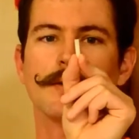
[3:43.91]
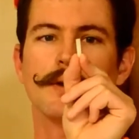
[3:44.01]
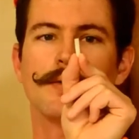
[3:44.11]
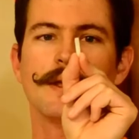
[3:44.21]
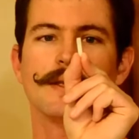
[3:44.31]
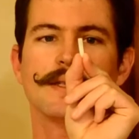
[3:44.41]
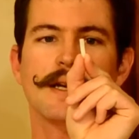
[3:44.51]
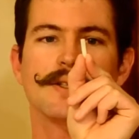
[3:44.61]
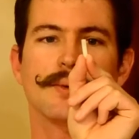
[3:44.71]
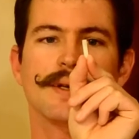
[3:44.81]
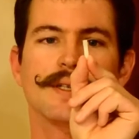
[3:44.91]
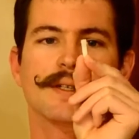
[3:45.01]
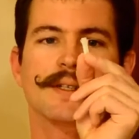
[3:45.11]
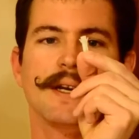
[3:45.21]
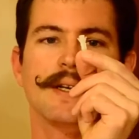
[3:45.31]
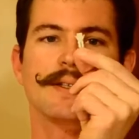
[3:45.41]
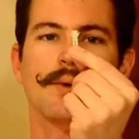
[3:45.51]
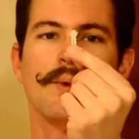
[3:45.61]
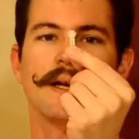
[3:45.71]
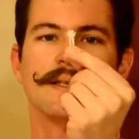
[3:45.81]
They're thin sides 3/16, the
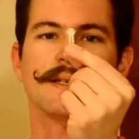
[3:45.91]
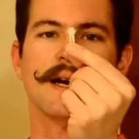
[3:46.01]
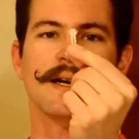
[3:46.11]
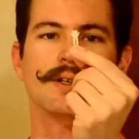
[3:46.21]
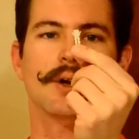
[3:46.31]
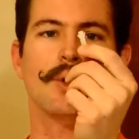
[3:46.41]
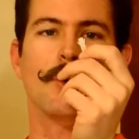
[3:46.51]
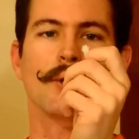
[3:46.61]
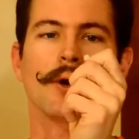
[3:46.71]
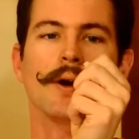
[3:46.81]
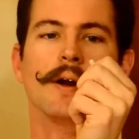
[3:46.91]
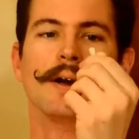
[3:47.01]
wide sides 1/4.